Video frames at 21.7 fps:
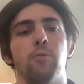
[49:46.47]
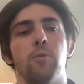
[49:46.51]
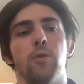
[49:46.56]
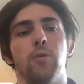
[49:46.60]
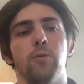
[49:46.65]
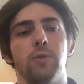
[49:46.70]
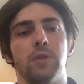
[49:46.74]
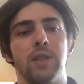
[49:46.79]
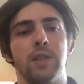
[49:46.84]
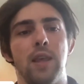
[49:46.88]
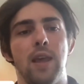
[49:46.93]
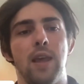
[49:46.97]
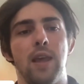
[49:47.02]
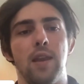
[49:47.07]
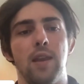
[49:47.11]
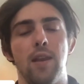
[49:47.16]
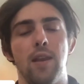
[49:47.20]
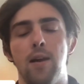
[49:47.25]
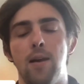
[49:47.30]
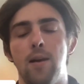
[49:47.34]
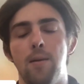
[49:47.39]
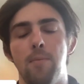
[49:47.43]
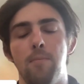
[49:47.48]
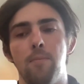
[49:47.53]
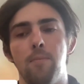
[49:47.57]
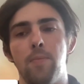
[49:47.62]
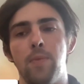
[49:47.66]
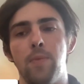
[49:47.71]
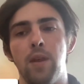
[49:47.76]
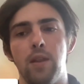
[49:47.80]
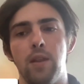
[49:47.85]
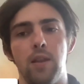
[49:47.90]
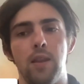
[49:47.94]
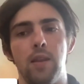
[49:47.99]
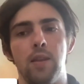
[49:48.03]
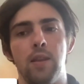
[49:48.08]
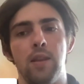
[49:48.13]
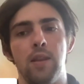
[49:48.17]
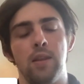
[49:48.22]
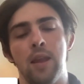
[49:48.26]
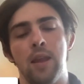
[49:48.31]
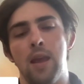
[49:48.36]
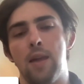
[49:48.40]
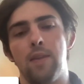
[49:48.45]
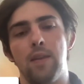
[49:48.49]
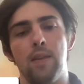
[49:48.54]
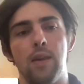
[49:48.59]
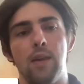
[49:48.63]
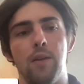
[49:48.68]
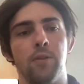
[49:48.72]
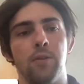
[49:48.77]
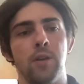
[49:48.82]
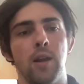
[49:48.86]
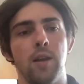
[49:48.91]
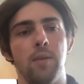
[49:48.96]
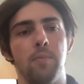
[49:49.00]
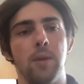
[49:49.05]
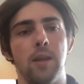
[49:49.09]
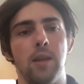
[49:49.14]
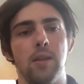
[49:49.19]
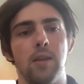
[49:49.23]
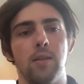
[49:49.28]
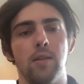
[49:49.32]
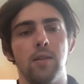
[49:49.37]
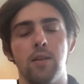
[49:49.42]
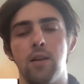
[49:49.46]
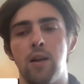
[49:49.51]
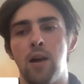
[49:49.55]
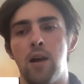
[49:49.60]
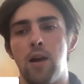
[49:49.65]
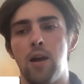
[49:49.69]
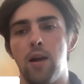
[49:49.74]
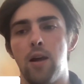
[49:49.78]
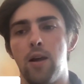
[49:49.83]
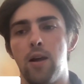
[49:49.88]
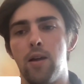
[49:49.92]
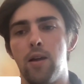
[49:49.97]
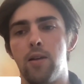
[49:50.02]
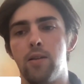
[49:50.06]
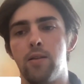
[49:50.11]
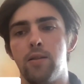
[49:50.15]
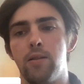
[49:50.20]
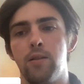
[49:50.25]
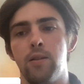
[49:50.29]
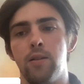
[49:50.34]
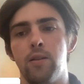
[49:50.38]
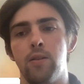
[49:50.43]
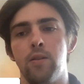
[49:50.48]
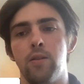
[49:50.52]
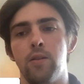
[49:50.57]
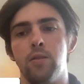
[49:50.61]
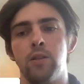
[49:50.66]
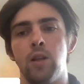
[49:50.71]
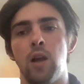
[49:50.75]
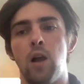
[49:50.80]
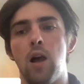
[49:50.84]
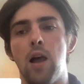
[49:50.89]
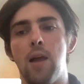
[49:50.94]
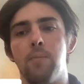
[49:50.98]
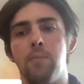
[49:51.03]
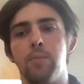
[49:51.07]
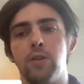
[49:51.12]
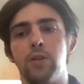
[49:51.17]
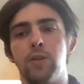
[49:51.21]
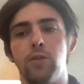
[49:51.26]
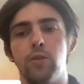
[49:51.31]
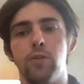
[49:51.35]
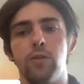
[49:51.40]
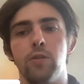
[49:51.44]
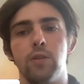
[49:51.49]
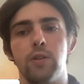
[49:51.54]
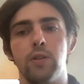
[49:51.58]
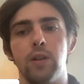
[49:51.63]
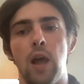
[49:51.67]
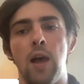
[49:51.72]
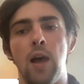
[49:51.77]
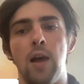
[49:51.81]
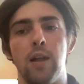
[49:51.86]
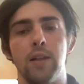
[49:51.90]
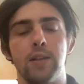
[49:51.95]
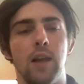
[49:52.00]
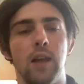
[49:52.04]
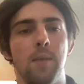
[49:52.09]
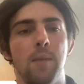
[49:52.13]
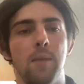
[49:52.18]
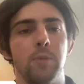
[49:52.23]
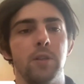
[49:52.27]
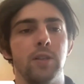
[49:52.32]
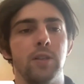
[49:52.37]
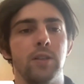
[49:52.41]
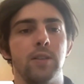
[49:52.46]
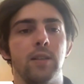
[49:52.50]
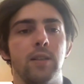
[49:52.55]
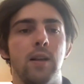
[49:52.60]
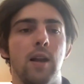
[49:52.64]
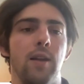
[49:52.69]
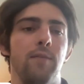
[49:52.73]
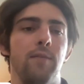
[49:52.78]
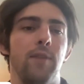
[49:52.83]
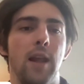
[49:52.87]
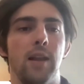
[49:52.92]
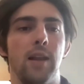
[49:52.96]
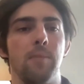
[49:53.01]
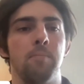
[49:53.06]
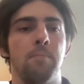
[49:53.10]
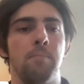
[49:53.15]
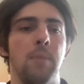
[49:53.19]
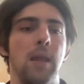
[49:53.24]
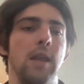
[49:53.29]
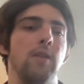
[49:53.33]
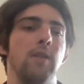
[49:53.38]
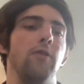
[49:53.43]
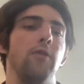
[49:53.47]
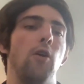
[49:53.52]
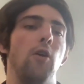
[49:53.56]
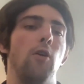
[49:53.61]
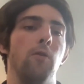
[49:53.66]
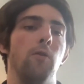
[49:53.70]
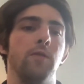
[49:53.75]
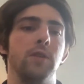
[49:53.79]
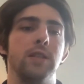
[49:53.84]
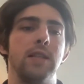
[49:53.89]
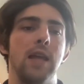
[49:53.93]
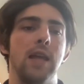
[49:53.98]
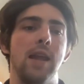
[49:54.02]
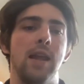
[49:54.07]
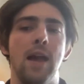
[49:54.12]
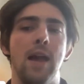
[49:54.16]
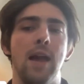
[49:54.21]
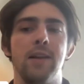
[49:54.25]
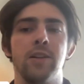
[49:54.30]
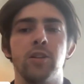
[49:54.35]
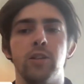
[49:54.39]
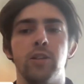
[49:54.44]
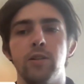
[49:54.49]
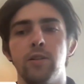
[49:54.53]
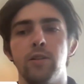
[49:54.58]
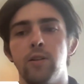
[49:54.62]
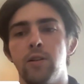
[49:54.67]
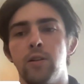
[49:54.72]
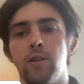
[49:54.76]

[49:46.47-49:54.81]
the rules, then that would kind of be time to time to kind of like be involved and take action.